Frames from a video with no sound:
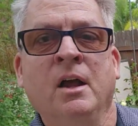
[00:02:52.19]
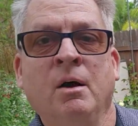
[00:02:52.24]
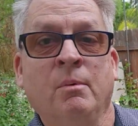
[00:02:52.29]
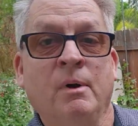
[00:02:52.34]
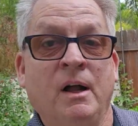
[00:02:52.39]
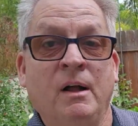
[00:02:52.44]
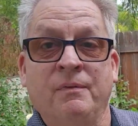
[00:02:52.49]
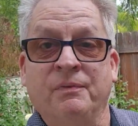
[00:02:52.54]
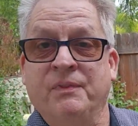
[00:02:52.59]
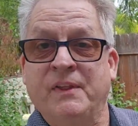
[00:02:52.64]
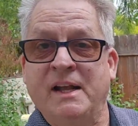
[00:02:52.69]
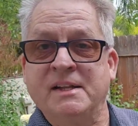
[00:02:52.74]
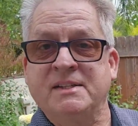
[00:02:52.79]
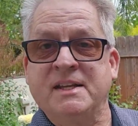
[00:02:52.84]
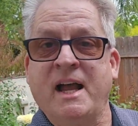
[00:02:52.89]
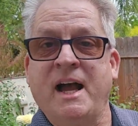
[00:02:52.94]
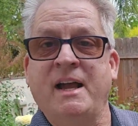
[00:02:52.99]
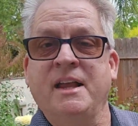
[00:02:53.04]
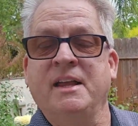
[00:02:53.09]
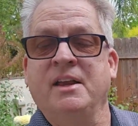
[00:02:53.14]
Well, that's
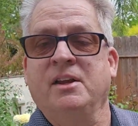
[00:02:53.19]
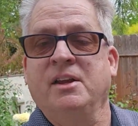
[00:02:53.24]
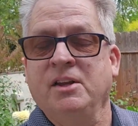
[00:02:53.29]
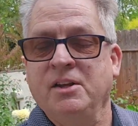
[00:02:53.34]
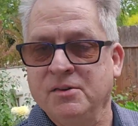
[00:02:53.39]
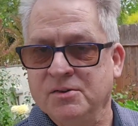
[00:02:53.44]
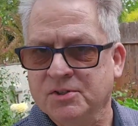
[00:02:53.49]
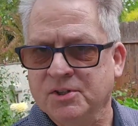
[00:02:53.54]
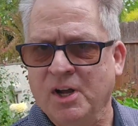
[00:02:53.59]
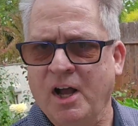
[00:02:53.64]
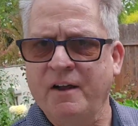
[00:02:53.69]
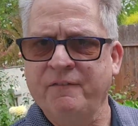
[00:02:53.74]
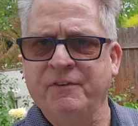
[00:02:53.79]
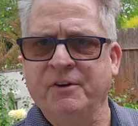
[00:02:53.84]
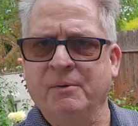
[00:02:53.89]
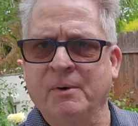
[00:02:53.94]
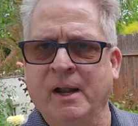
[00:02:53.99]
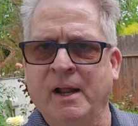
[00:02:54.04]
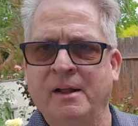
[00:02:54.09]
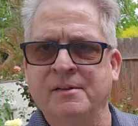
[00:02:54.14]
how you can use coffee
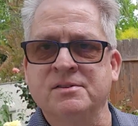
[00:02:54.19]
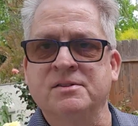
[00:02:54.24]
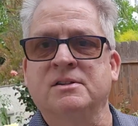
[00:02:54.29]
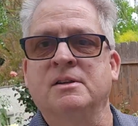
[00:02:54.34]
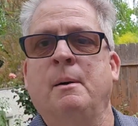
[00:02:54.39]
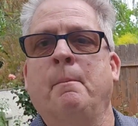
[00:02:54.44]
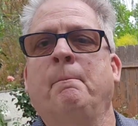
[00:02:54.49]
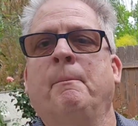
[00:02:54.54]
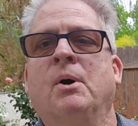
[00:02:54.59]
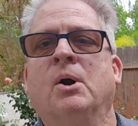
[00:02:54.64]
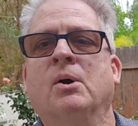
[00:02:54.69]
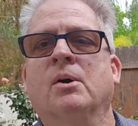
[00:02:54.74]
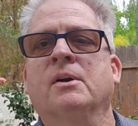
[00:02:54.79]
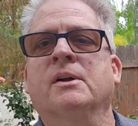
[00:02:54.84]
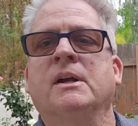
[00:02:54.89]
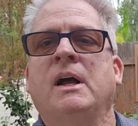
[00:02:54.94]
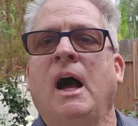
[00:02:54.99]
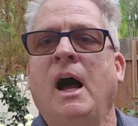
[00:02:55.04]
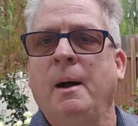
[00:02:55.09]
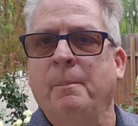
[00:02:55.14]
grounds to
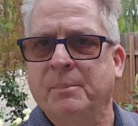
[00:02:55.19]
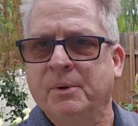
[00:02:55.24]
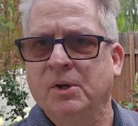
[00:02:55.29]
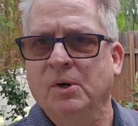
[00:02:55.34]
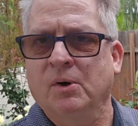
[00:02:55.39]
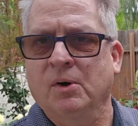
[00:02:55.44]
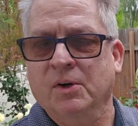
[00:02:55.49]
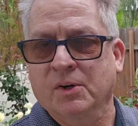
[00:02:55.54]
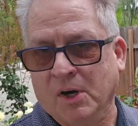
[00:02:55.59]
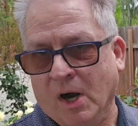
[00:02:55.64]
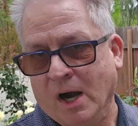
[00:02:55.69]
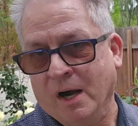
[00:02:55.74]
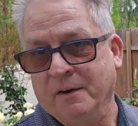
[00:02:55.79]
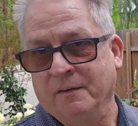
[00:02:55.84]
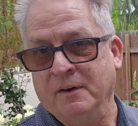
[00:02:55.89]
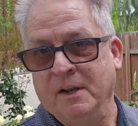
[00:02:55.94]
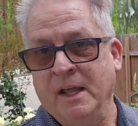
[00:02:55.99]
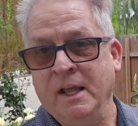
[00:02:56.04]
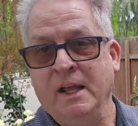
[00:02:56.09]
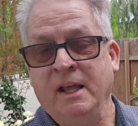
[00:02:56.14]
perk up your
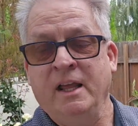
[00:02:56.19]
garden.